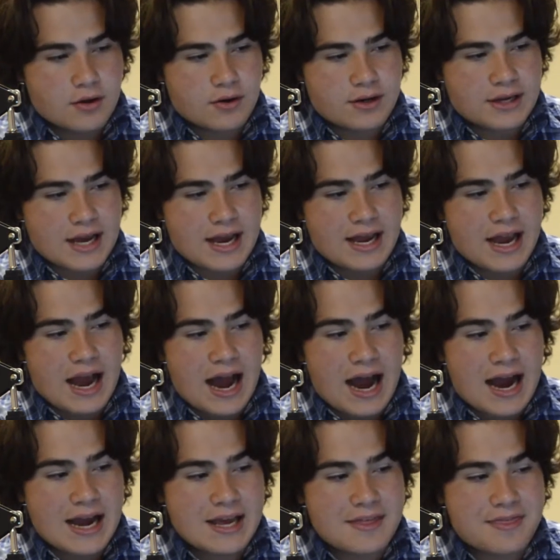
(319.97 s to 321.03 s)
Okay,
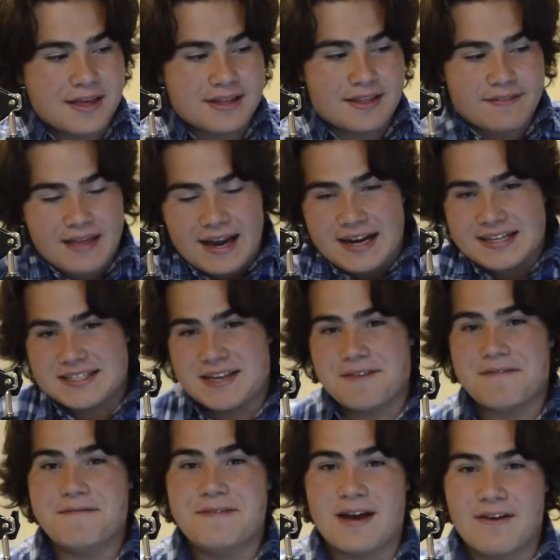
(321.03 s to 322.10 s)
I think that is a
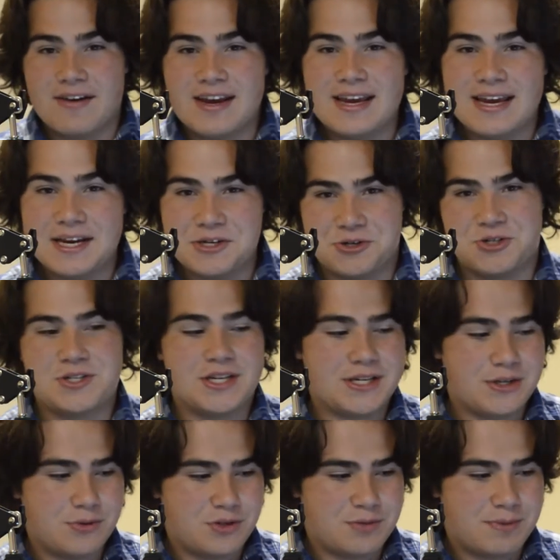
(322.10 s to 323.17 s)
very interesting
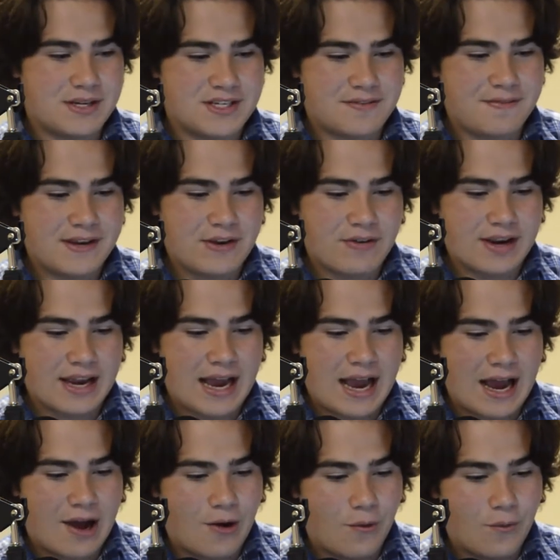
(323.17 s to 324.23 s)
news piece, figuring
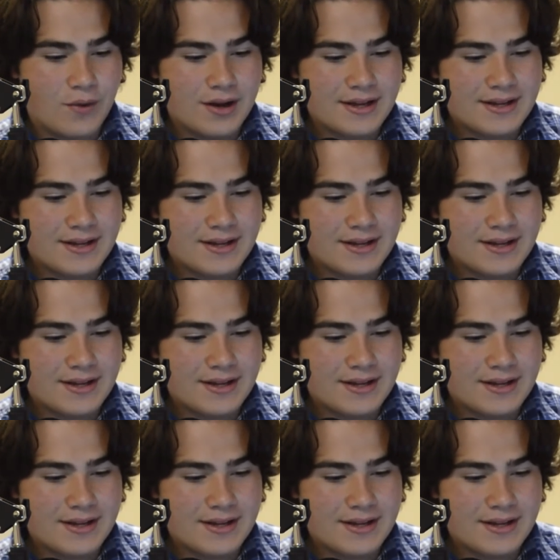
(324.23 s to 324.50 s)
how...